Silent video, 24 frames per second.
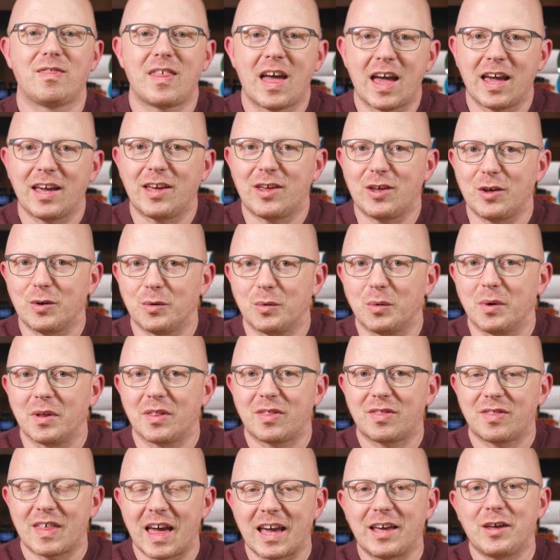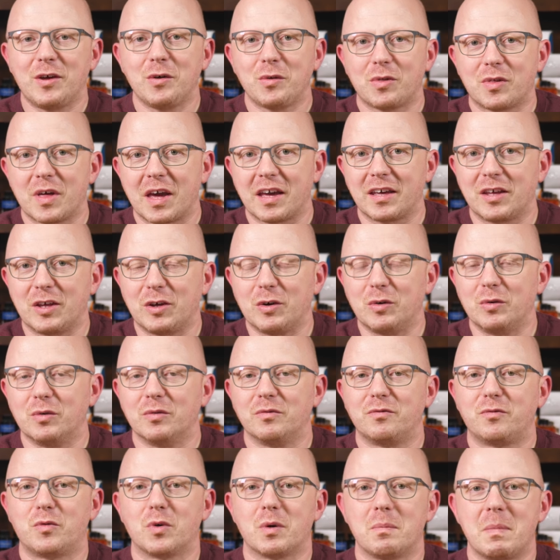Thank you, thank you, thank
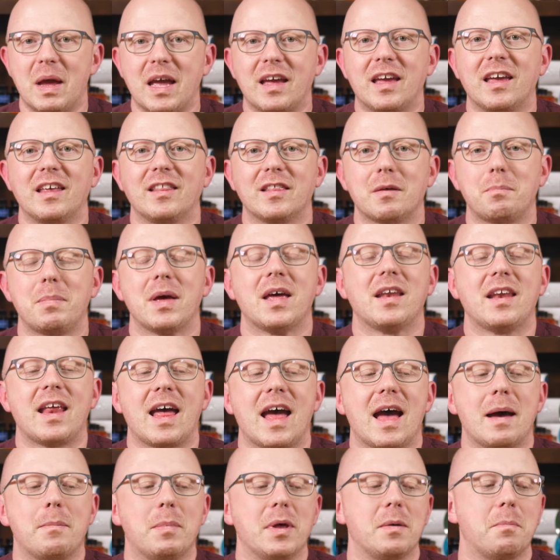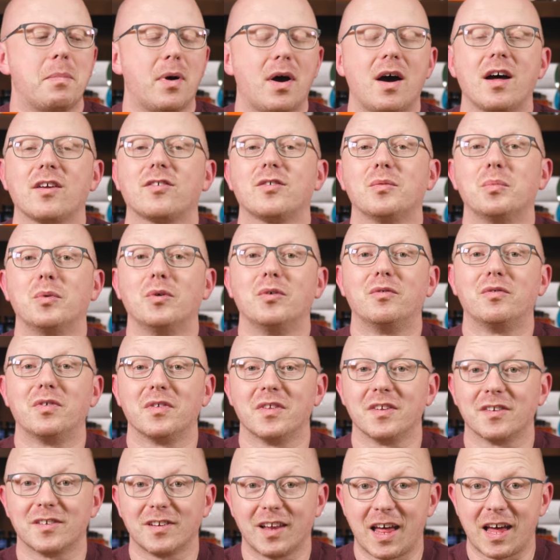you for making the pen habit possible
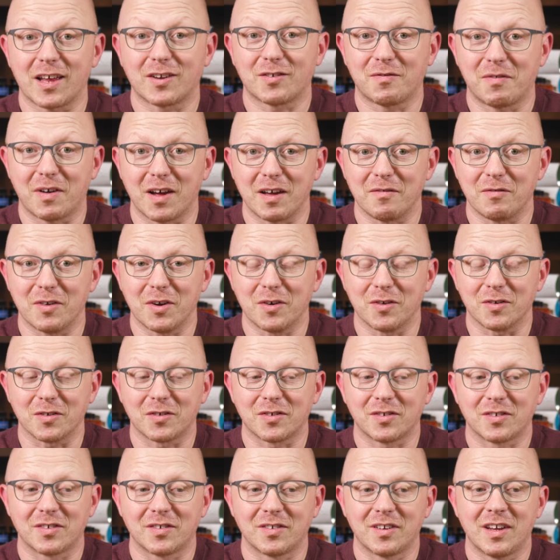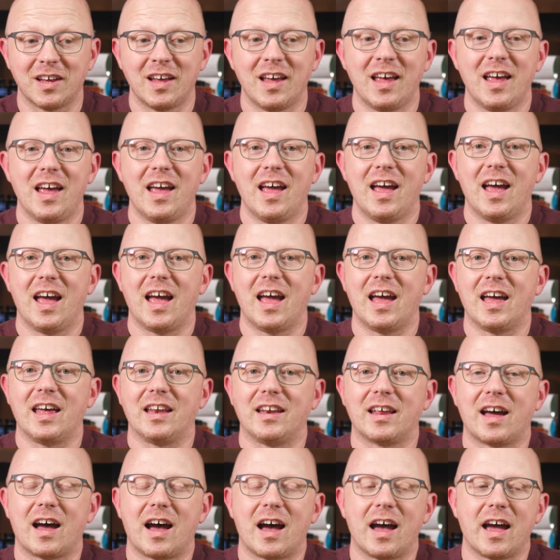for this last five years.
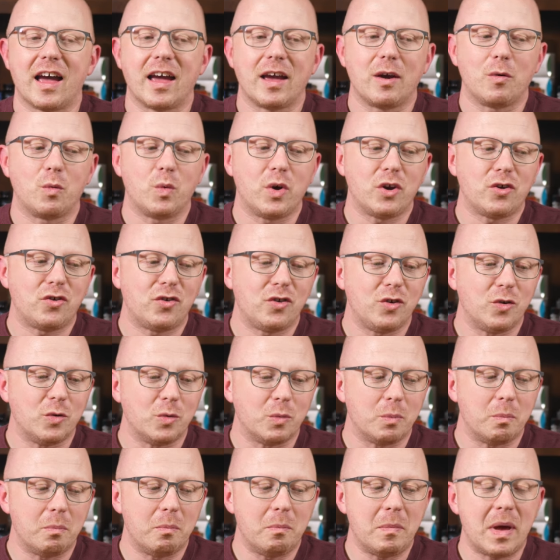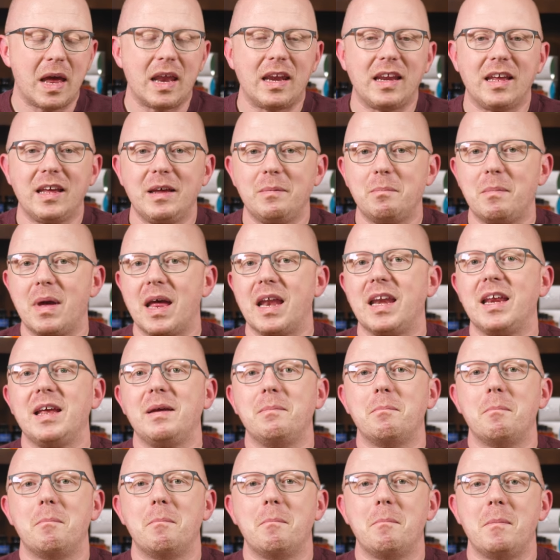And I wish you many,
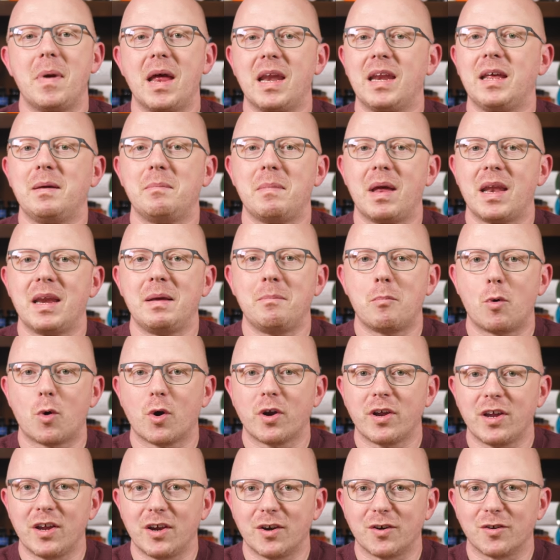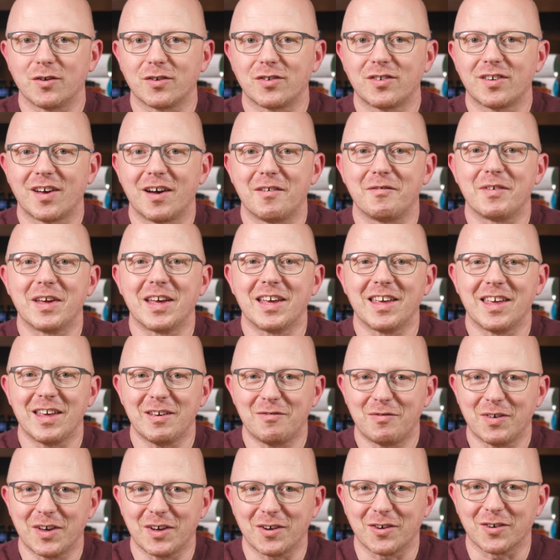many, many, many more years of
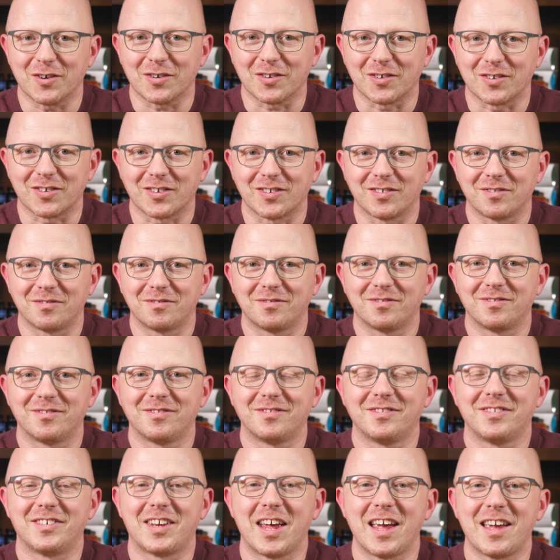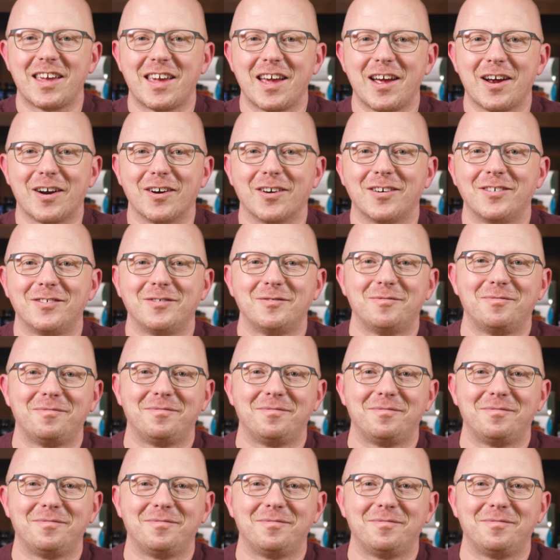inky fingers. Take care.